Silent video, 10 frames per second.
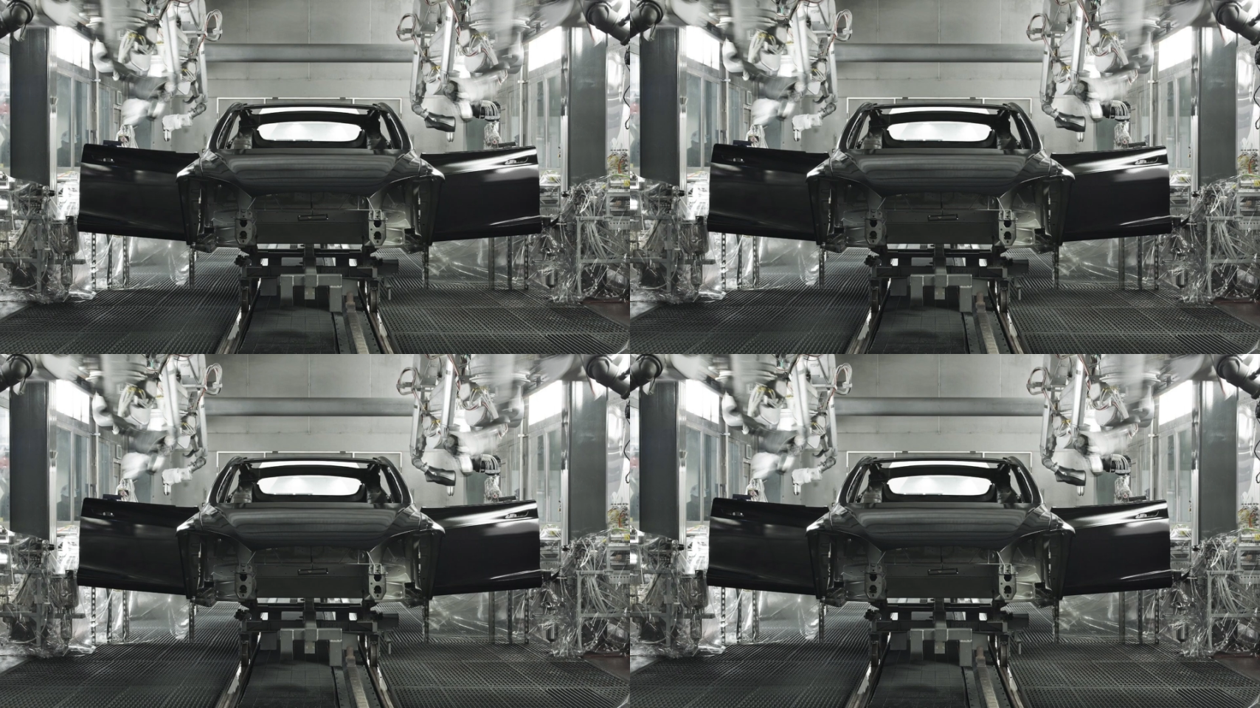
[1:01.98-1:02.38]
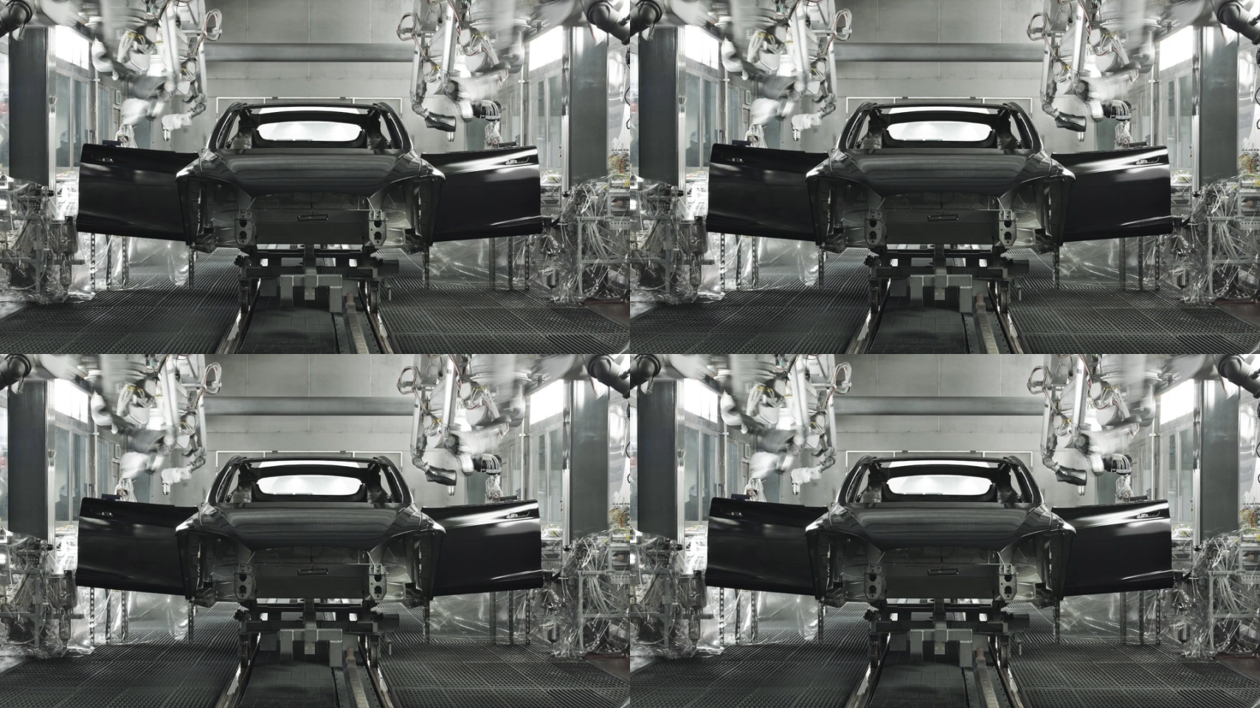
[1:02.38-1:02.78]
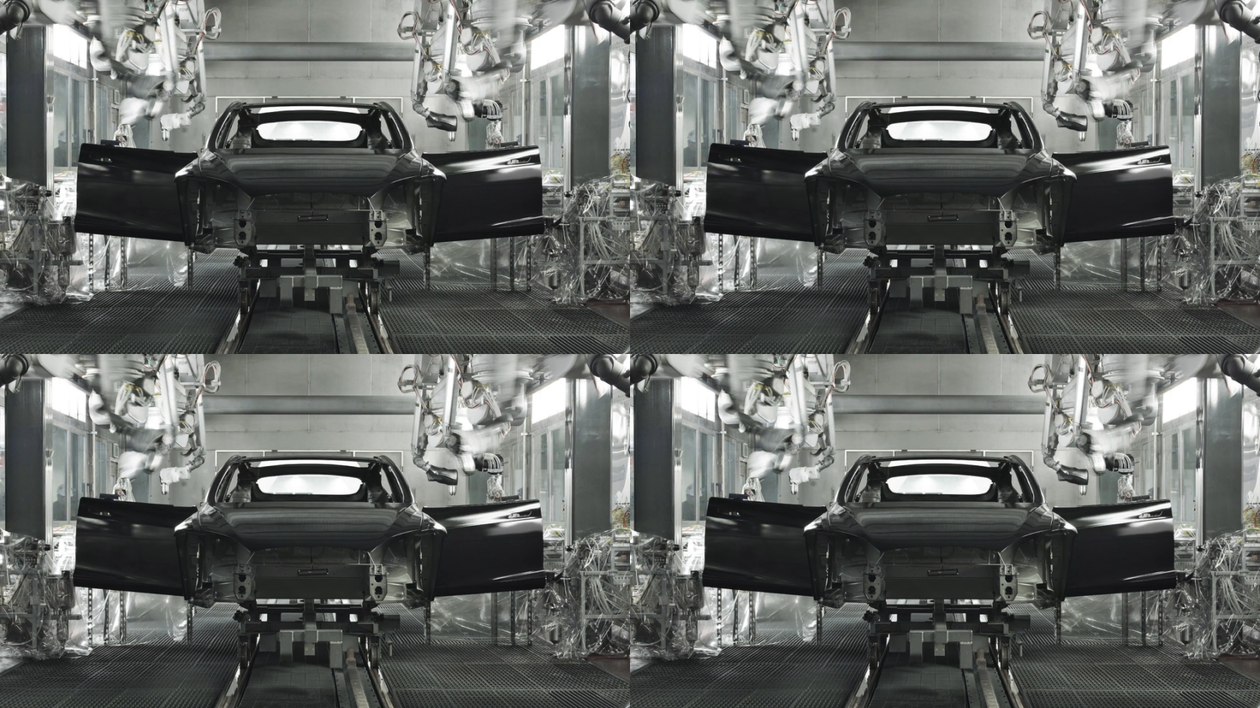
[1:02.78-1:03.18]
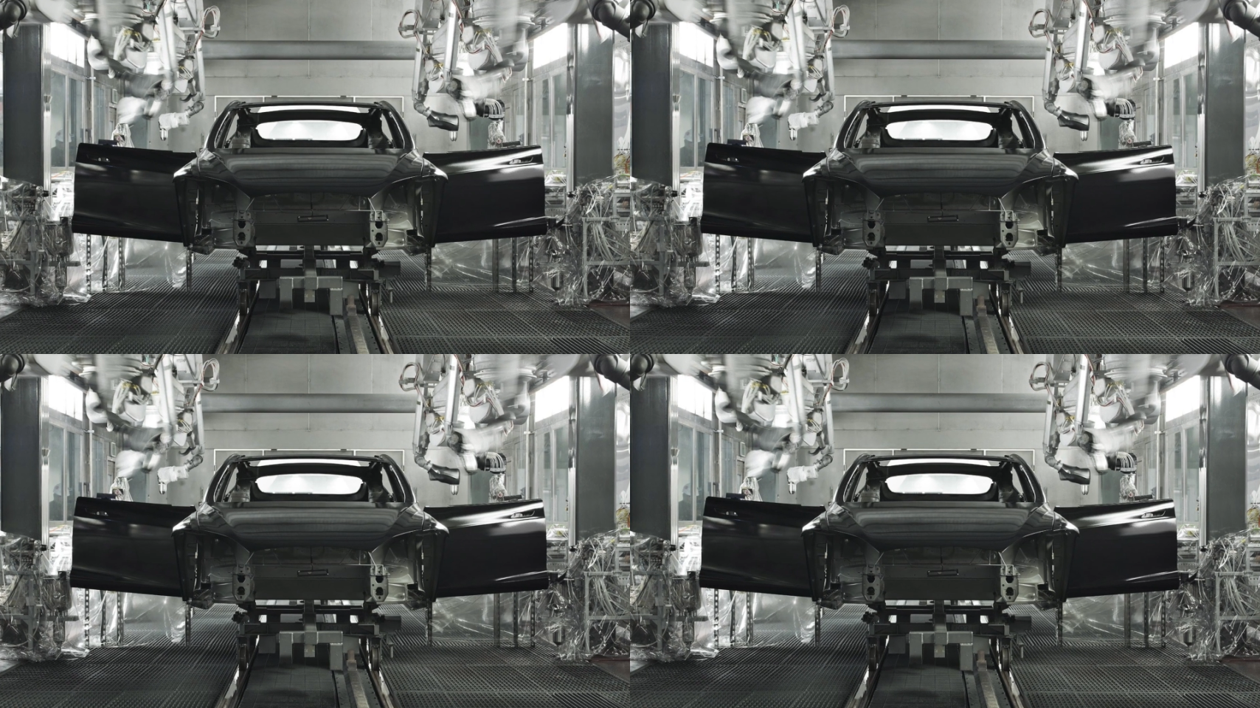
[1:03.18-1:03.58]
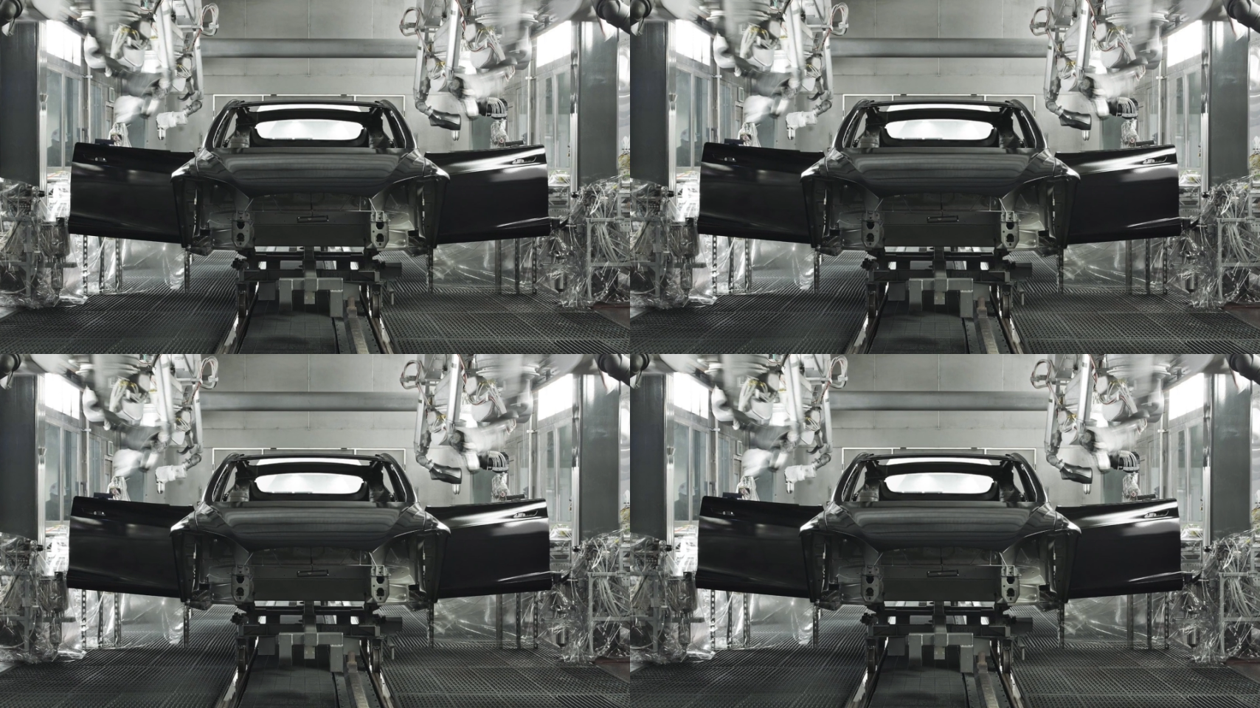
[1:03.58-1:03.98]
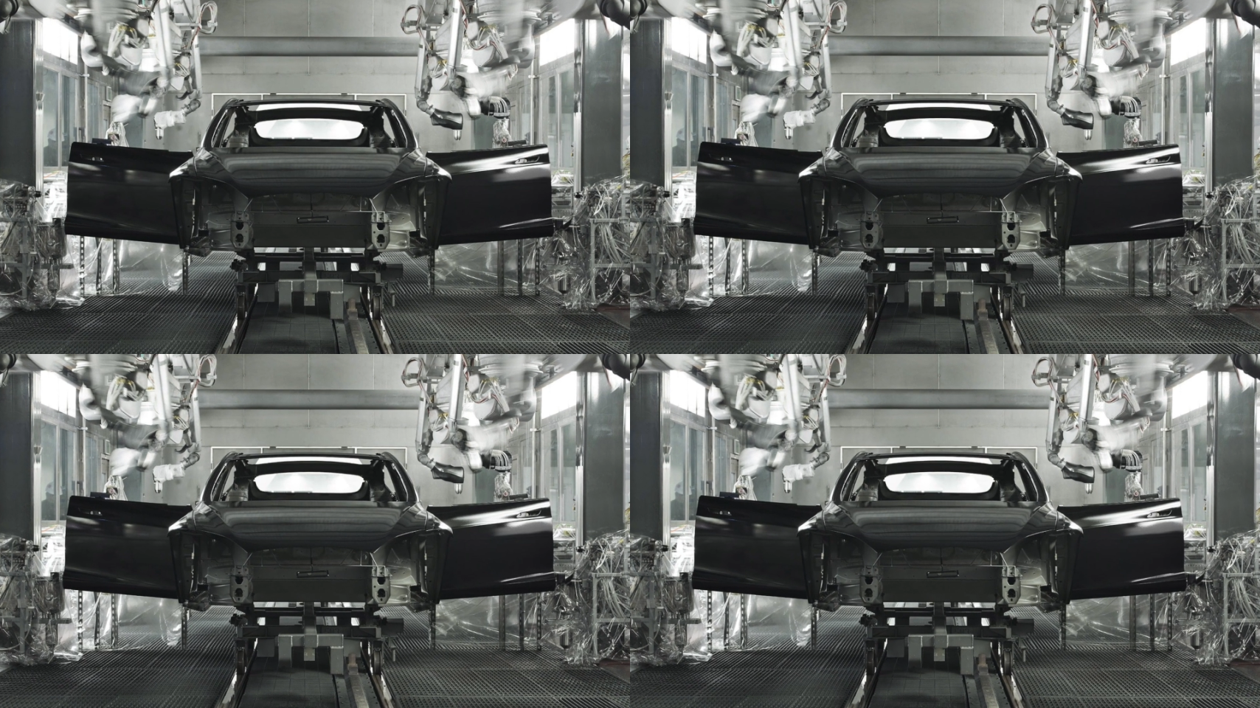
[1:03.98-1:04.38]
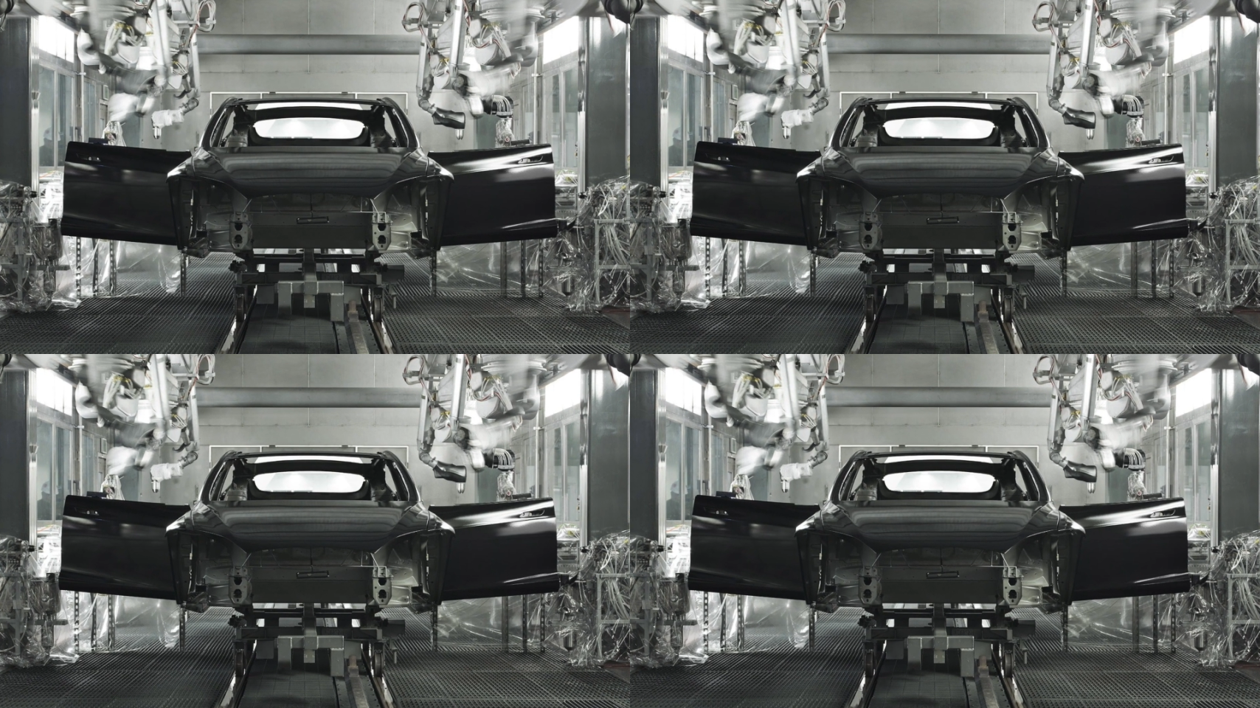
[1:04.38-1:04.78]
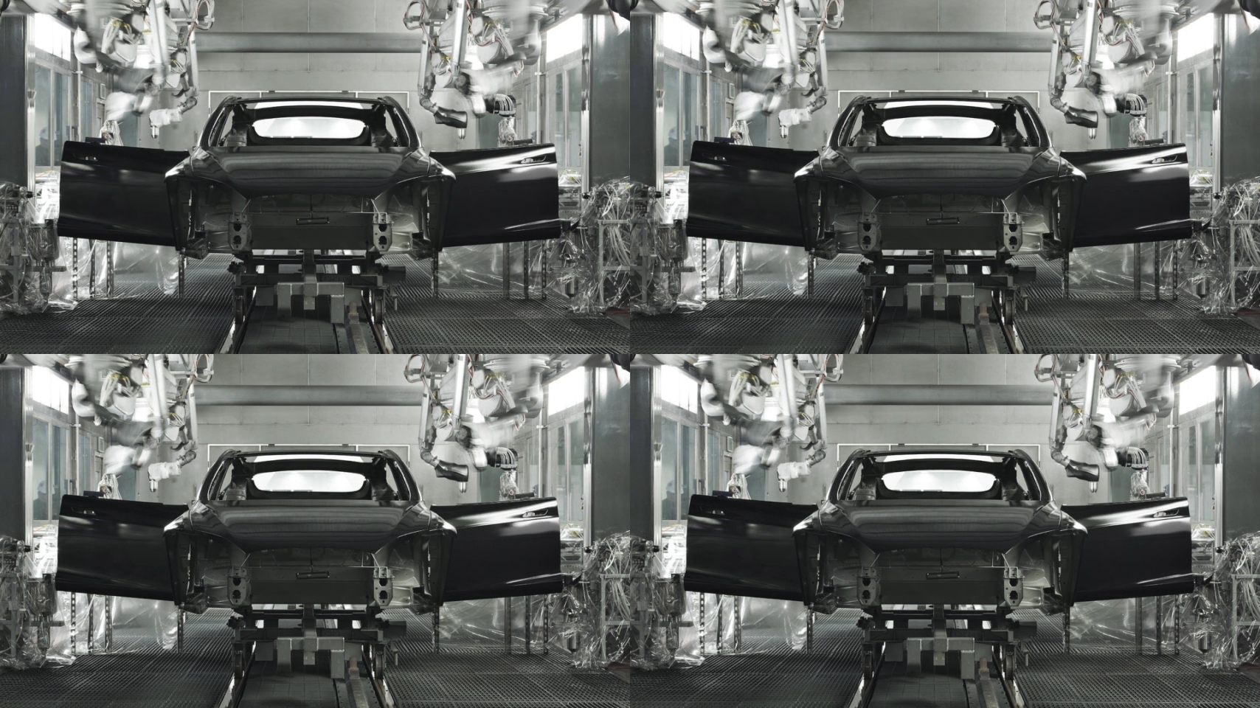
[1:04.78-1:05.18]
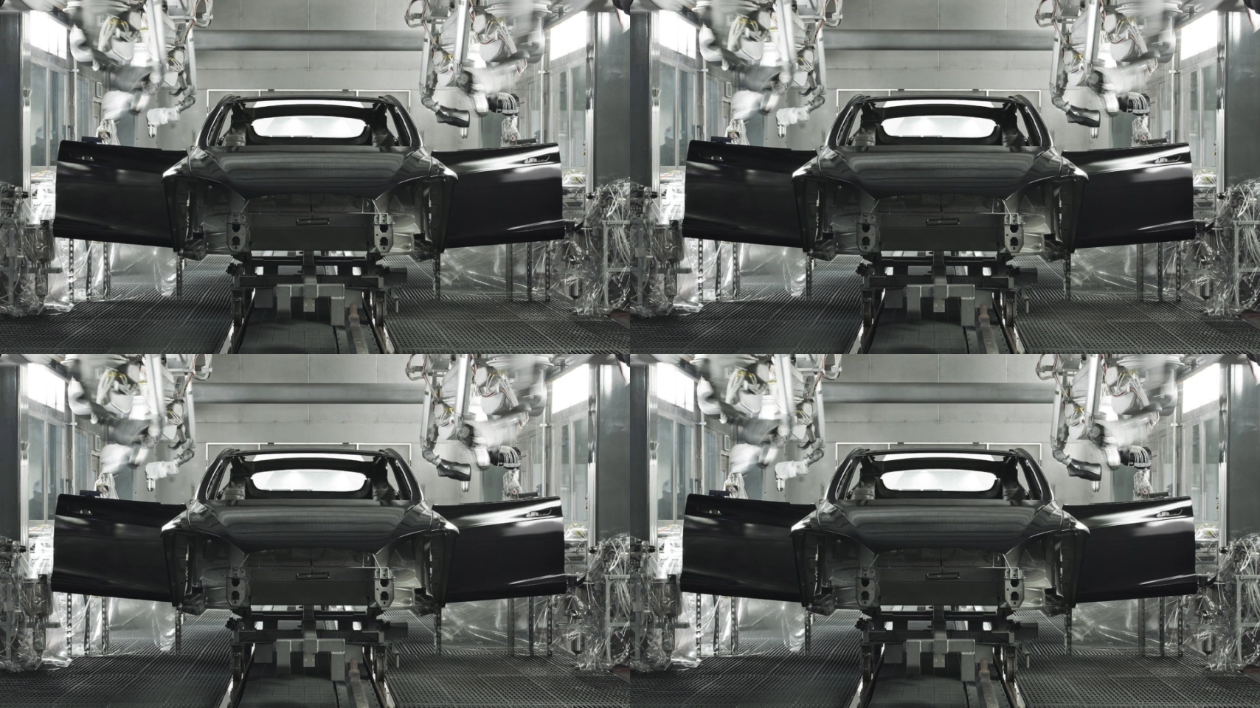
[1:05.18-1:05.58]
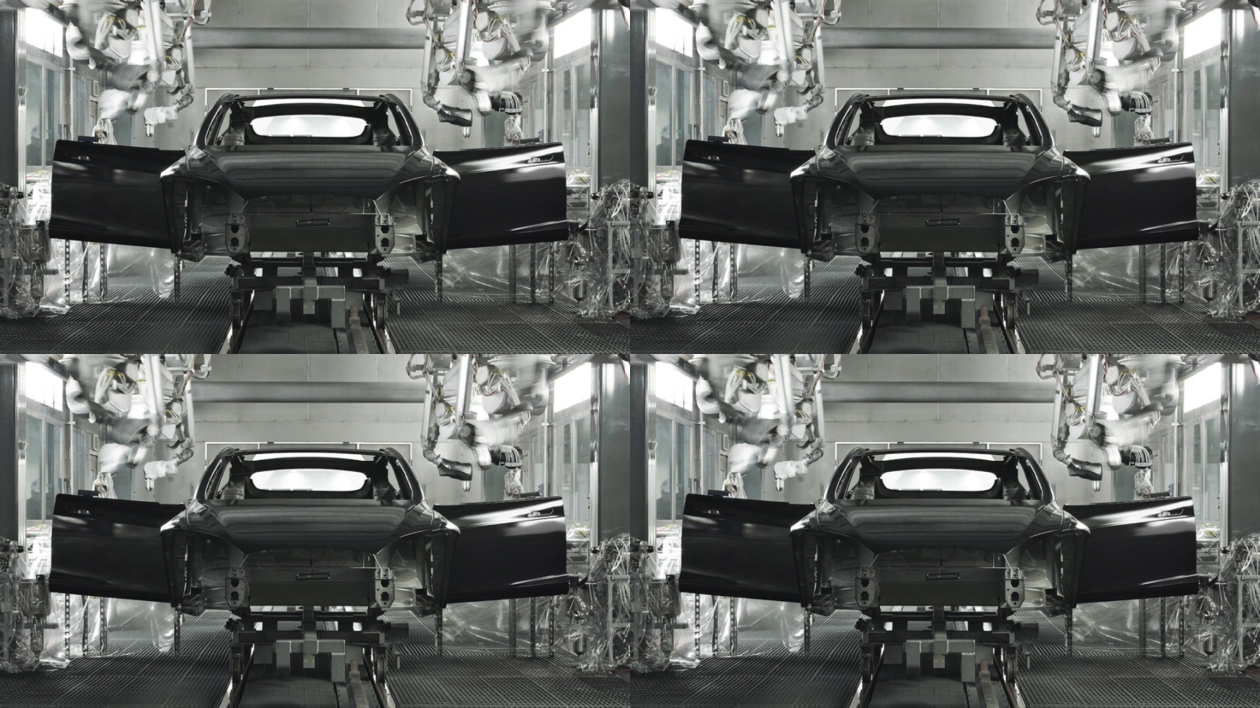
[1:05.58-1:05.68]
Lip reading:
Nobody's mouth can be seen.